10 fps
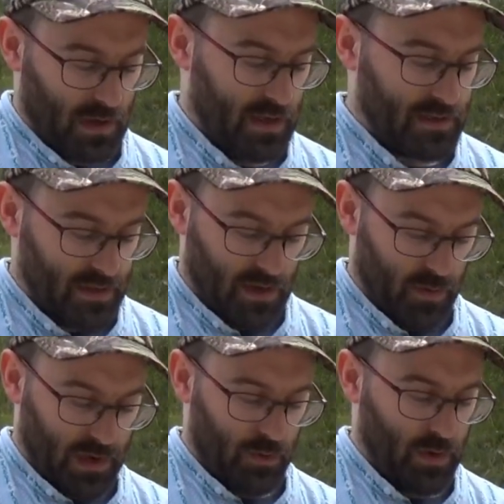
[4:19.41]
let's say
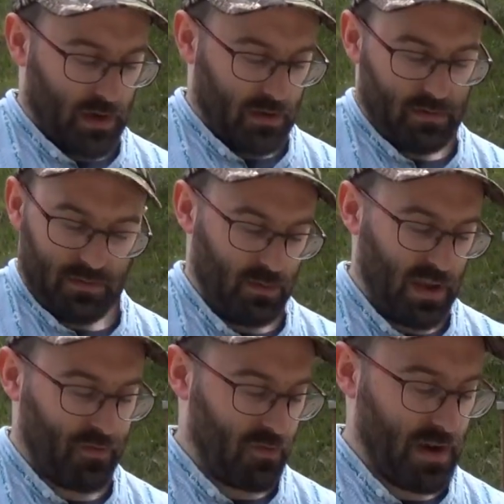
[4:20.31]
we
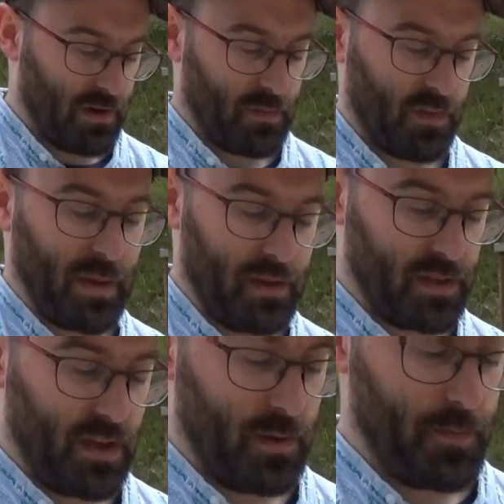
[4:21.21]
have a round up the spout
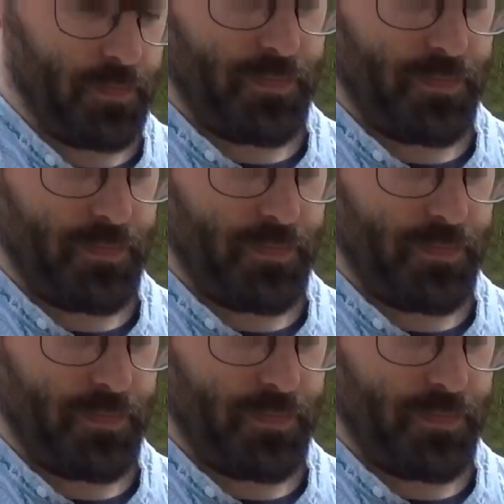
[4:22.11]
again.